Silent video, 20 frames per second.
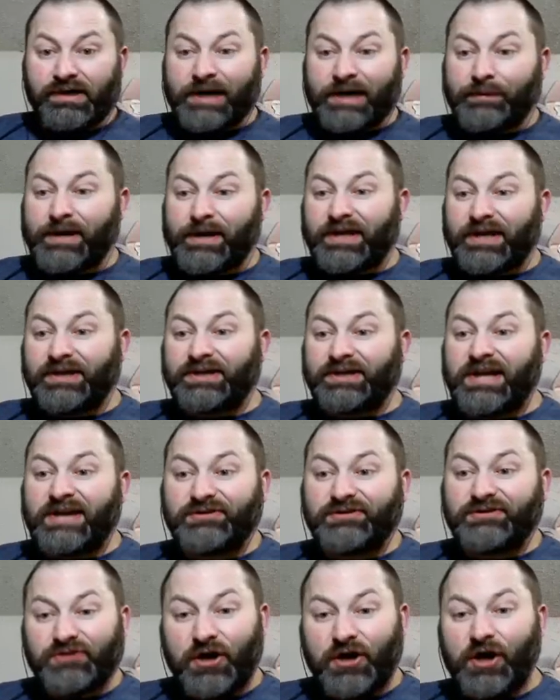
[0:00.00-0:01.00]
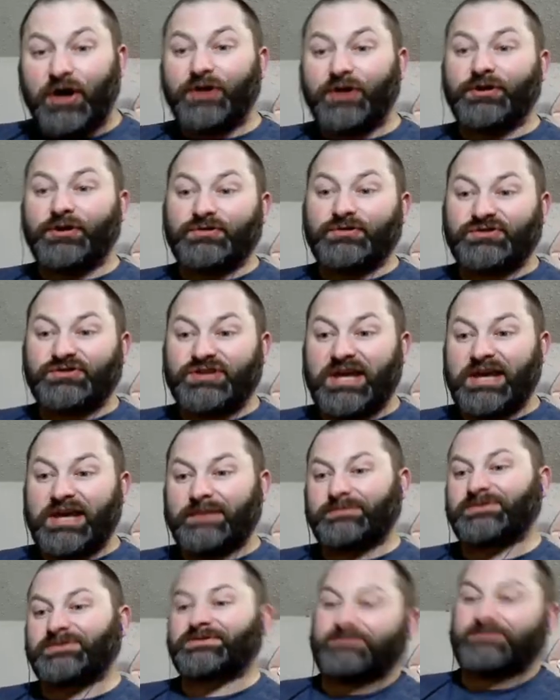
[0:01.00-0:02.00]
I recognize all those
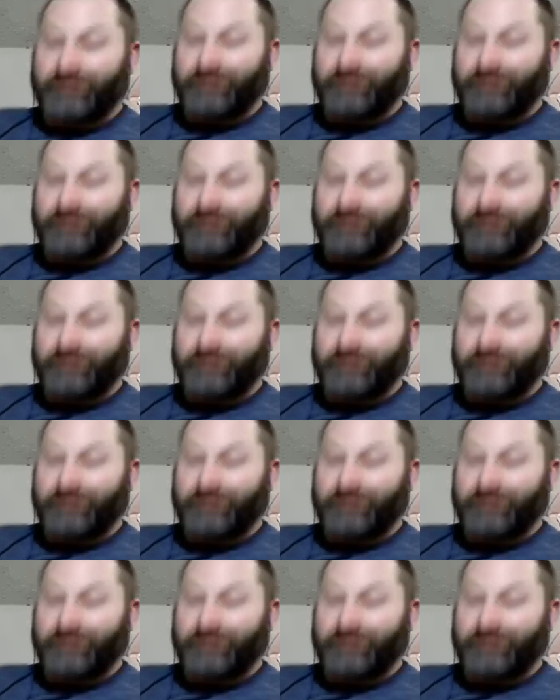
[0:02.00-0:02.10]
names.